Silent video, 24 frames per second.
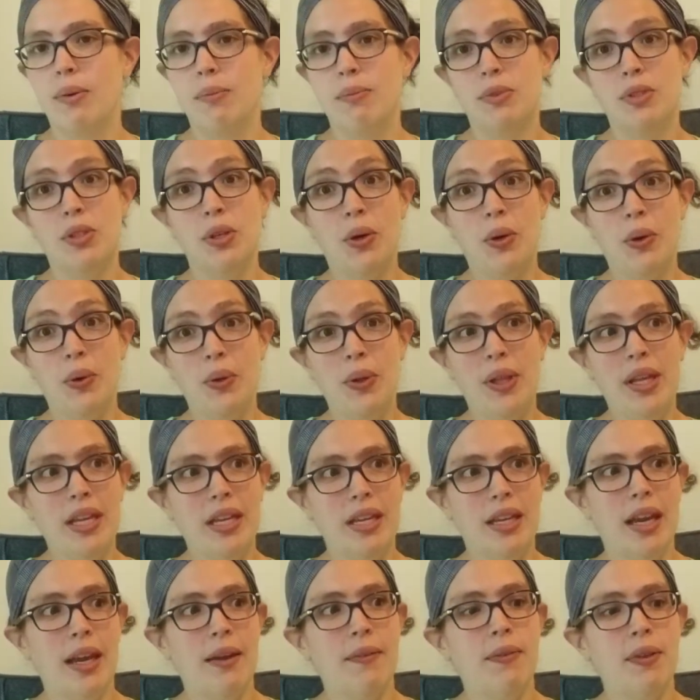So
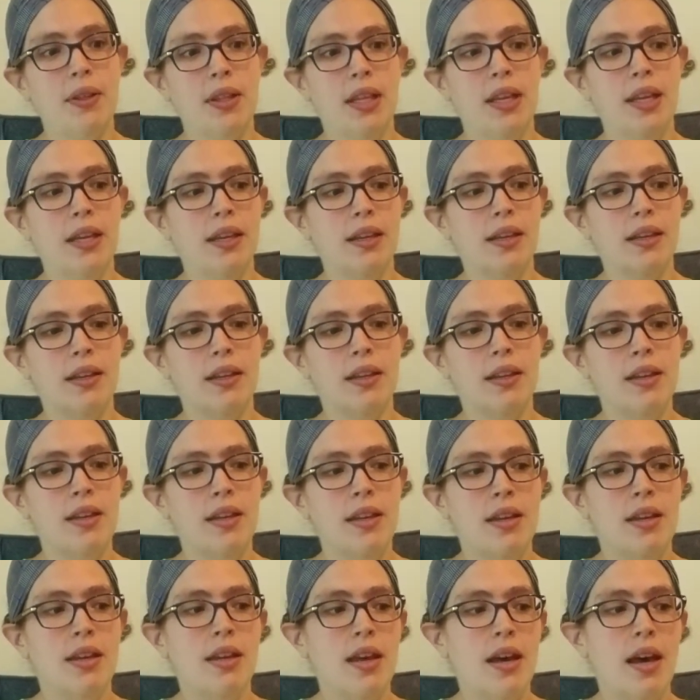like I feel like
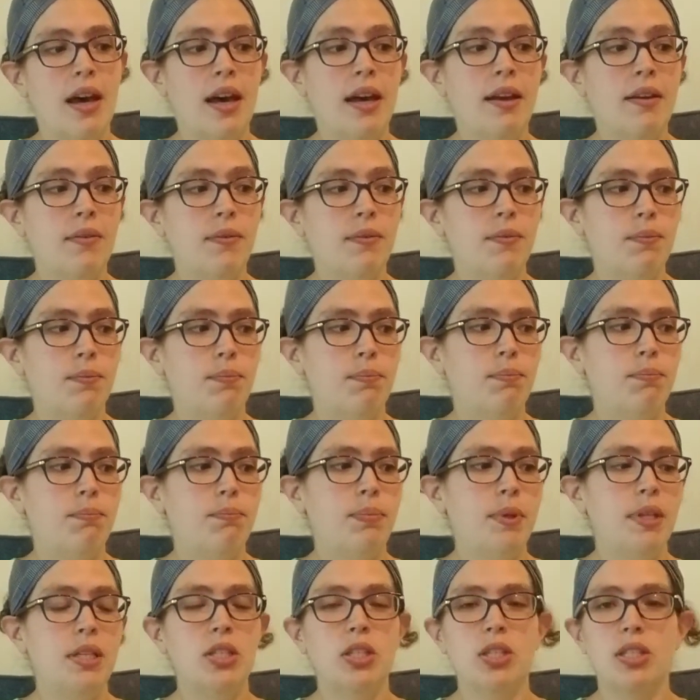I've
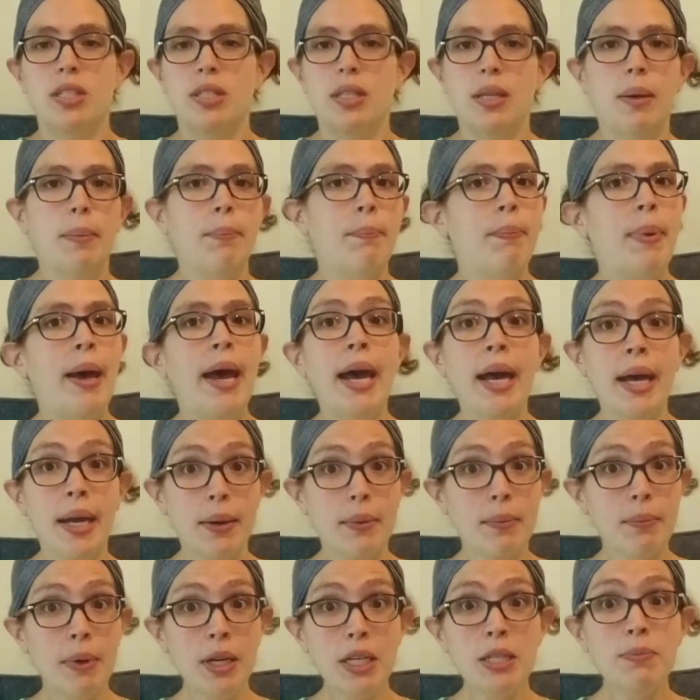been just
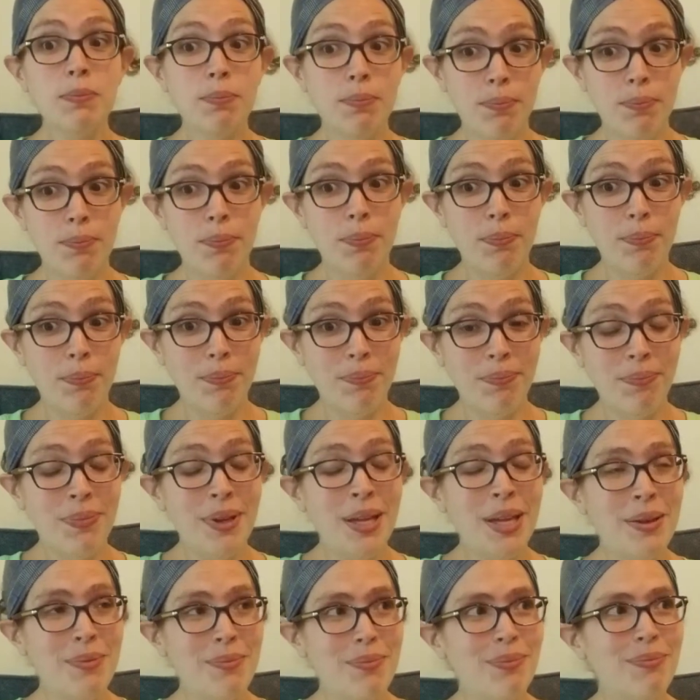much
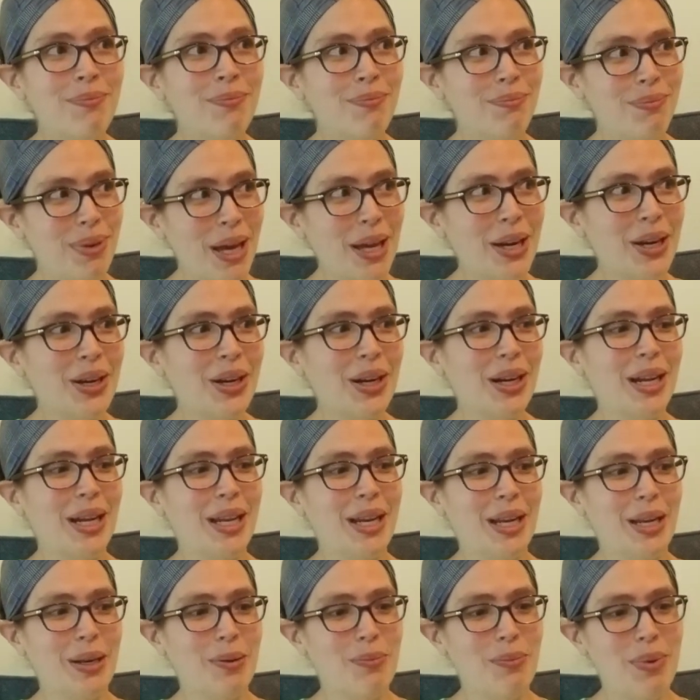better
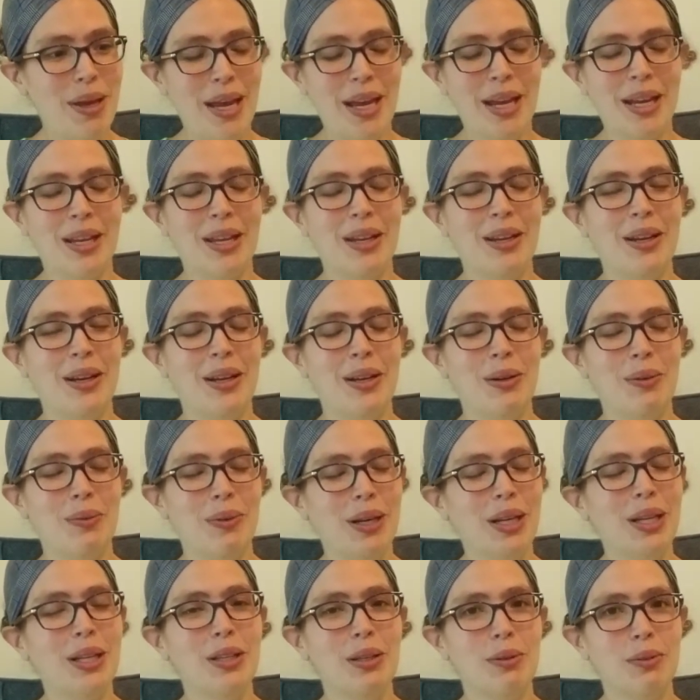back on a
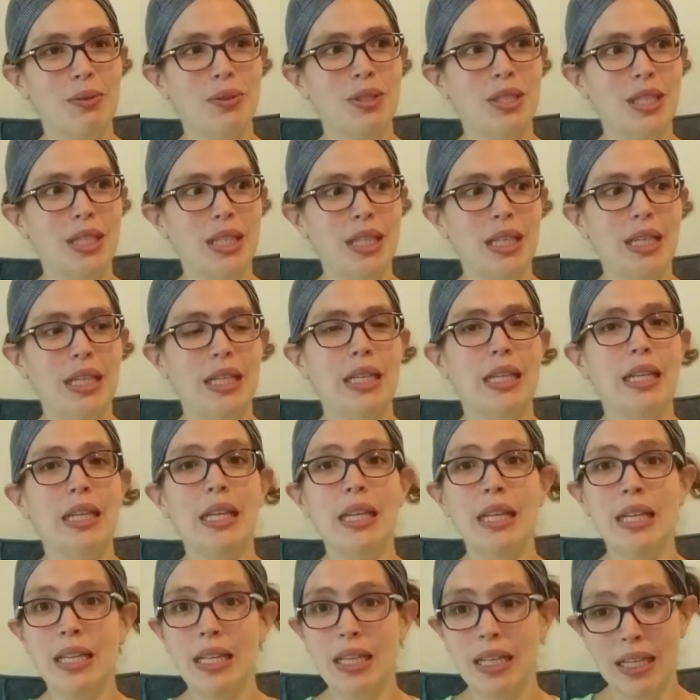regular routine,
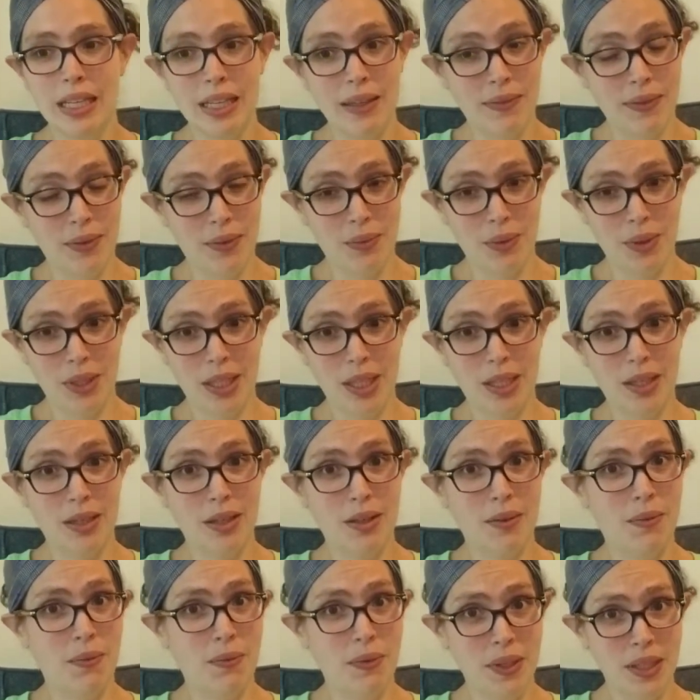eating even really
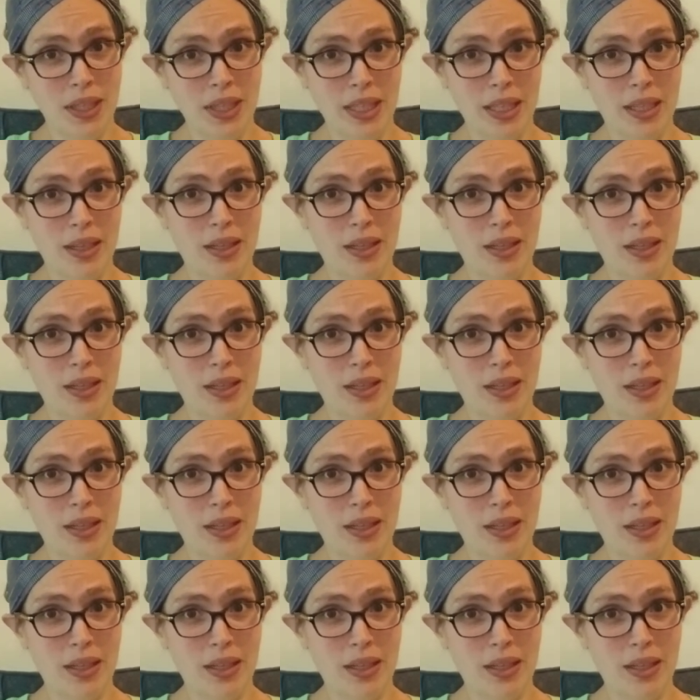good, feeling